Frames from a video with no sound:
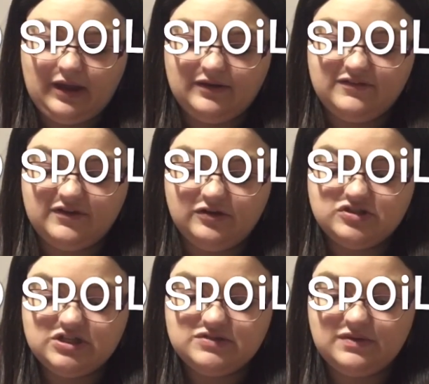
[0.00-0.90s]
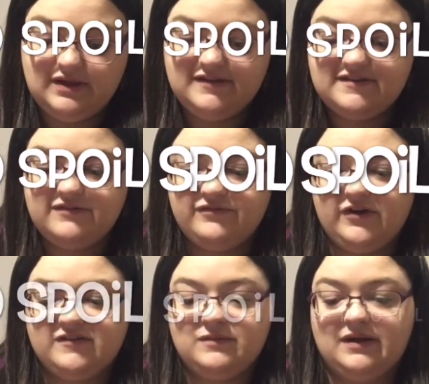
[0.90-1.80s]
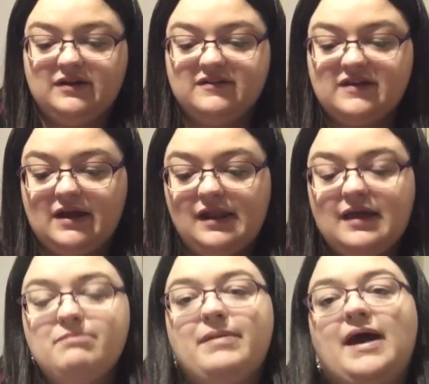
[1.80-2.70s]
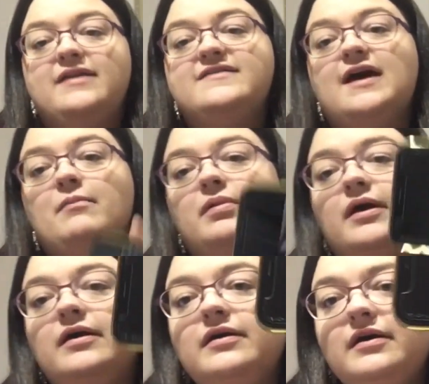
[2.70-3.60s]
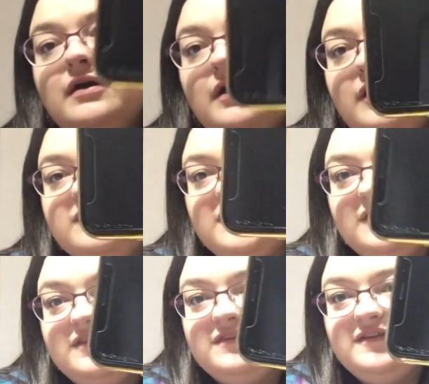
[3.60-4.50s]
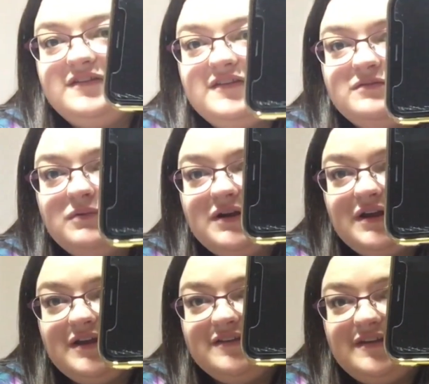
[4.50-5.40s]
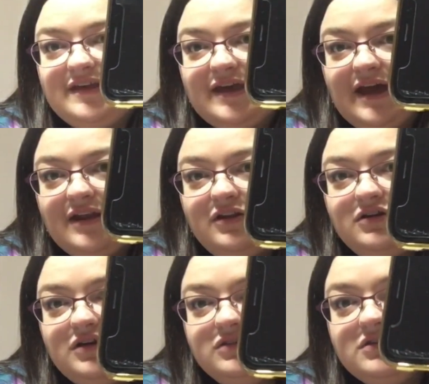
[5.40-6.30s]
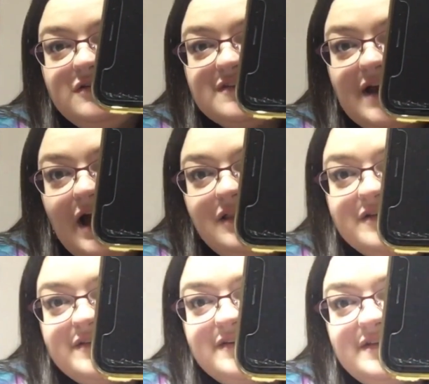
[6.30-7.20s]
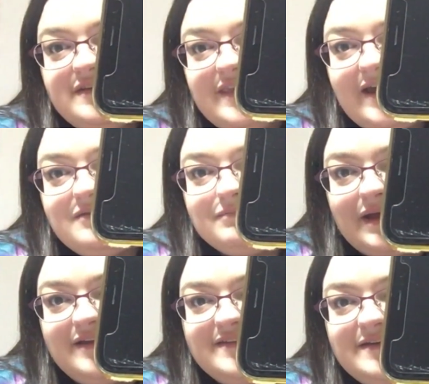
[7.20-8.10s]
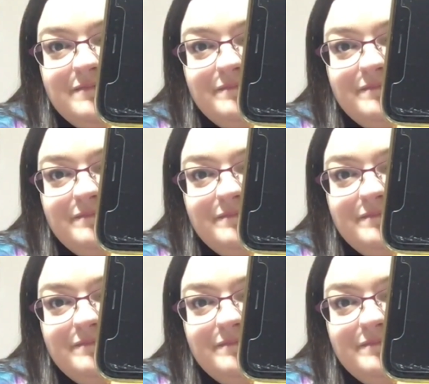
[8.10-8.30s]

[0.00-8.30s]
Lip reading: so she's released the first one, and it's kind of like a band sampler. So this is what it is here, and look at those colors. Isn't that amazing?